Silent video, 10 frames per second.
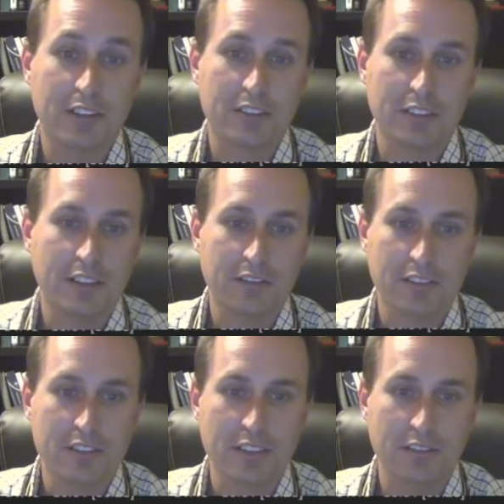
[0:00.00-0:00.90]
Actually, I
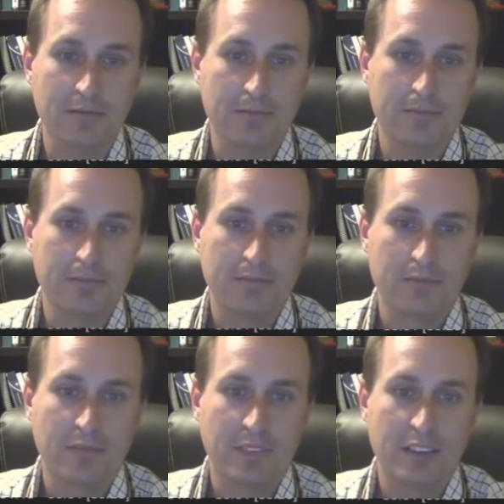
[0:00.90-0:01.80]
don't see,
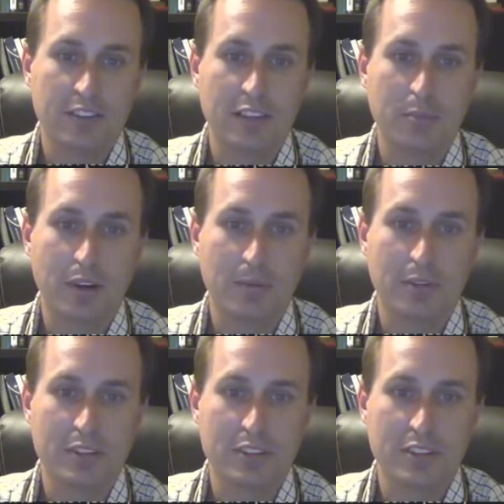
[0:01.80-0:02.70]
I don't see any prop
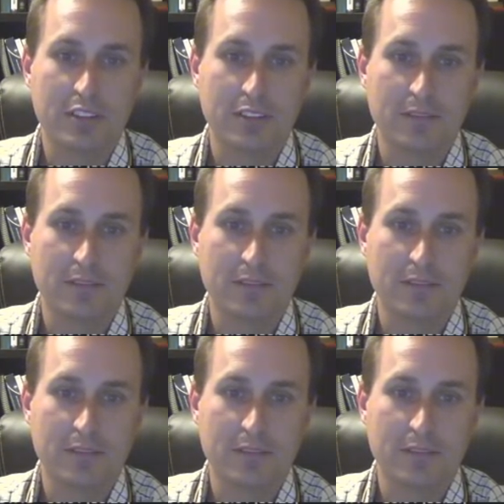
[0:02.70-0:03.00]
wash there.